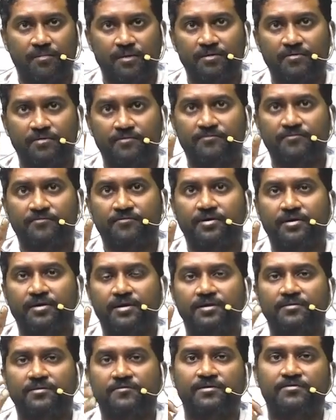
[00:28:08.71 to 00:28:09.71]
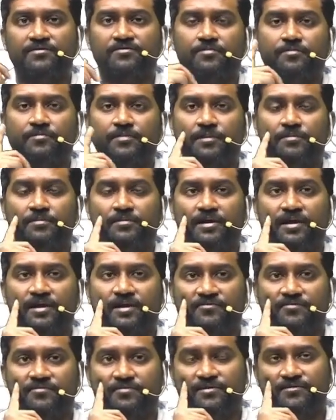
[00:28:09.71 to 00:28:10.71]
But for invasive
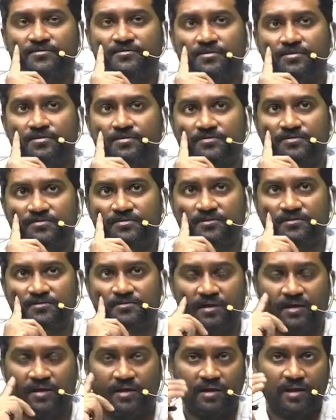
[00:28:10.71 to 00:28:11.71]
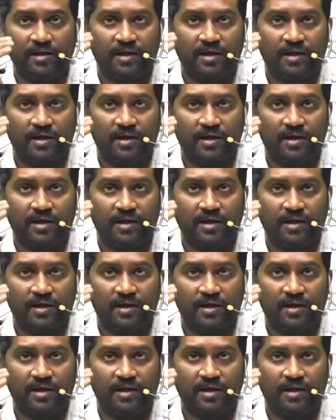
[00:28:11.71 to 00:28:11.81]
pulmonary aspergillosis